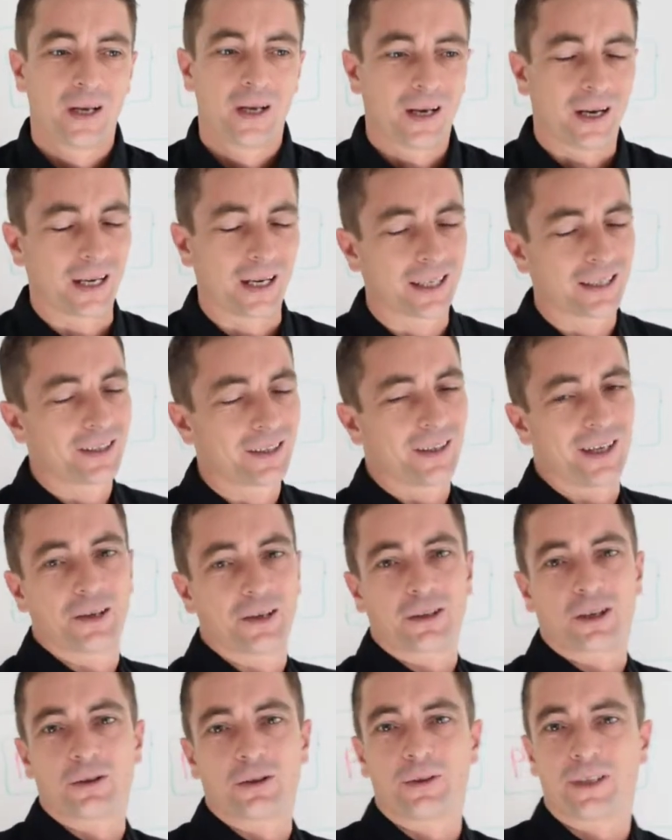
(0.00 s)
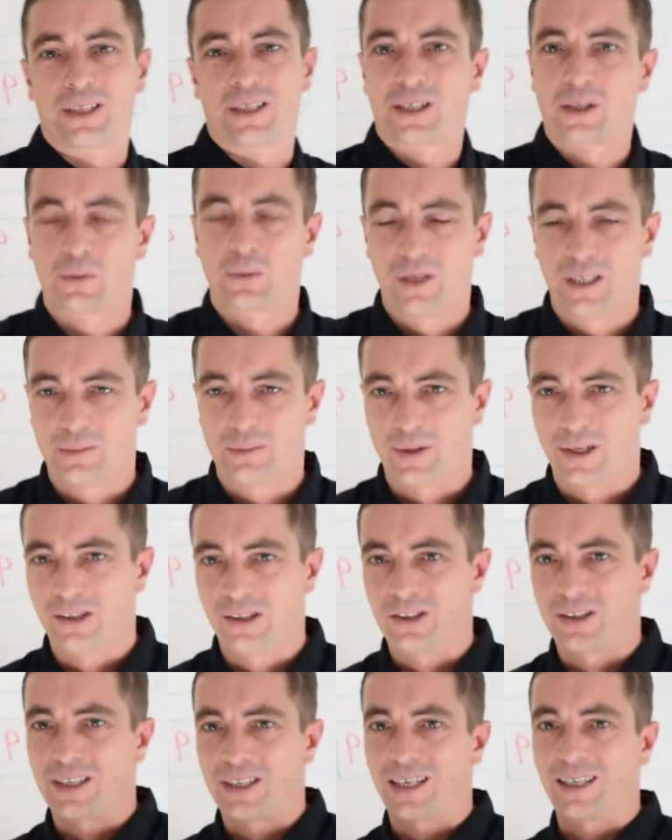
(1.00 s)
I didn't know how to create squeeze
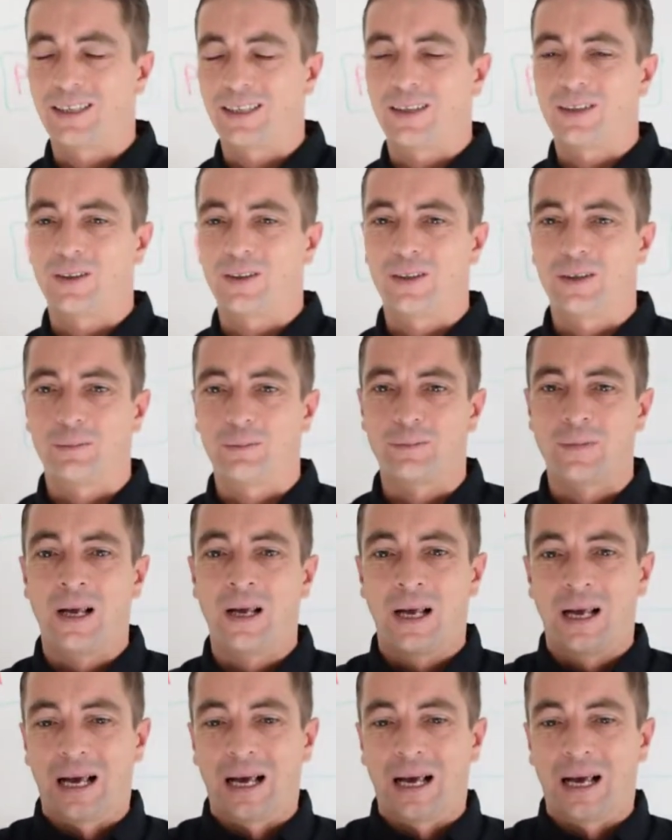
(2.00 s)
pages at the time.